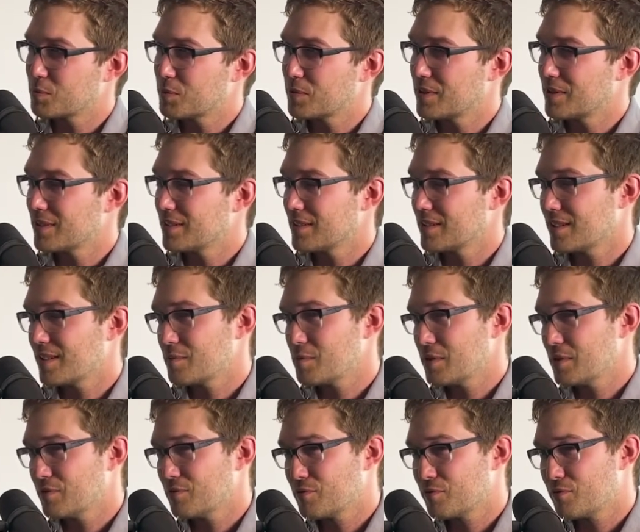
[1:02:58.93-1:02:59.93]
But I
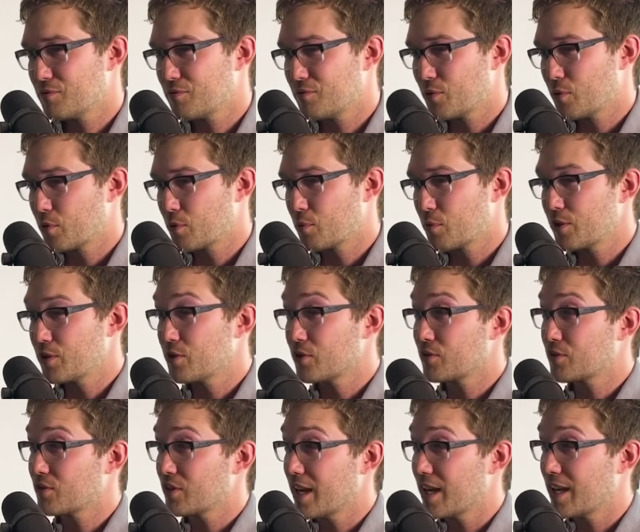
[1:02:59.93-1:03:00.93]
mean, for what you're
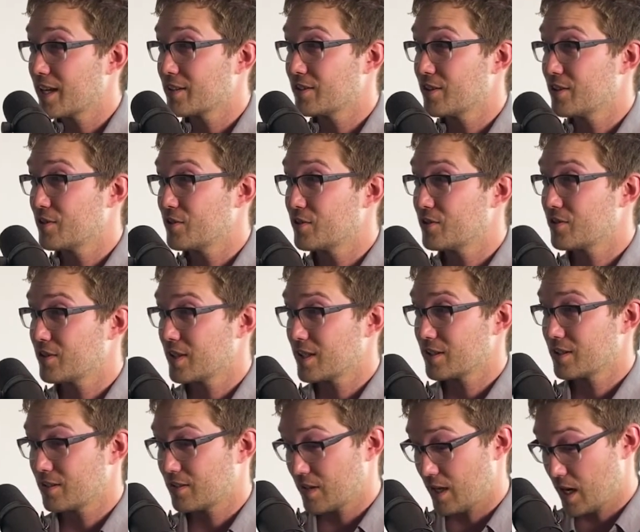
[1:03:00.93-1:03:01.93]
saying though, it's
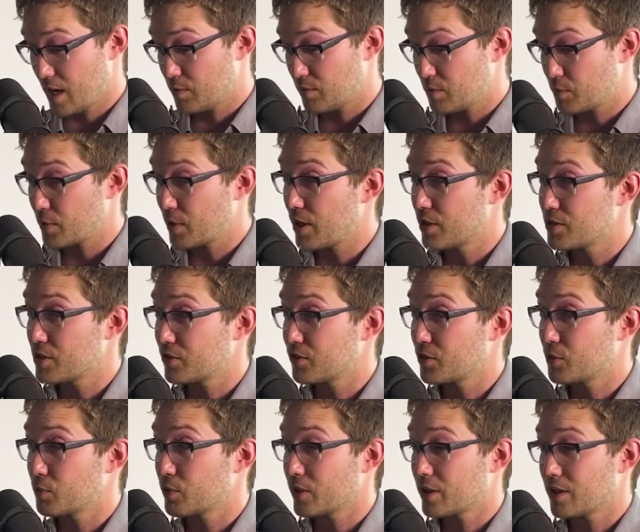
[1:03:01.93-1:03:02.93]
like the types of projects
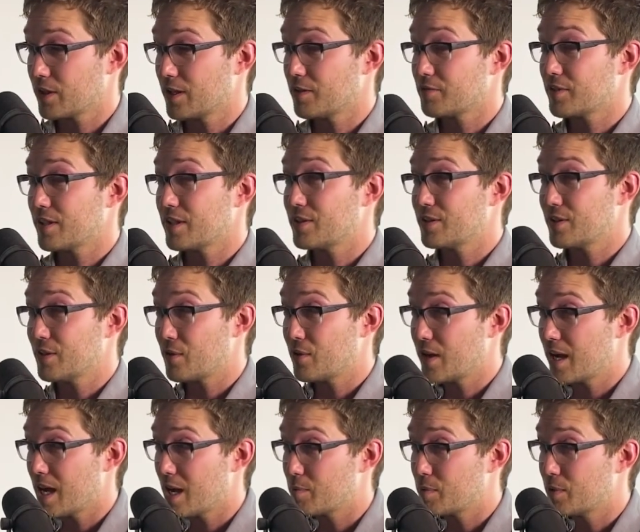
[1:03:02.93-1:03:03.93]
you're working on, if they don't
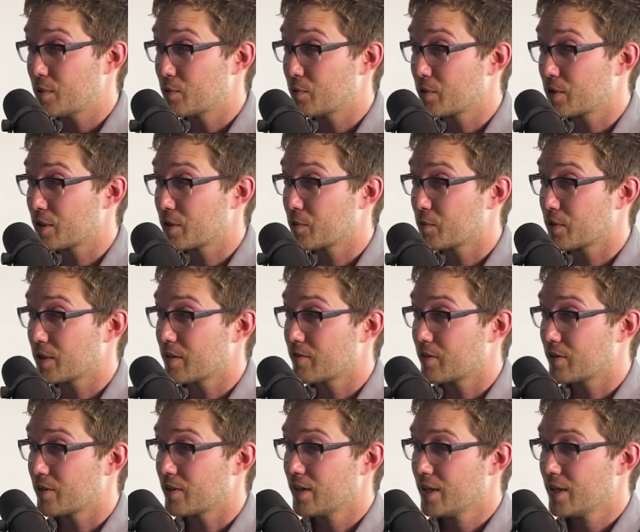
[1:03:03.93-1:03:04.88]
happen to work or whatever,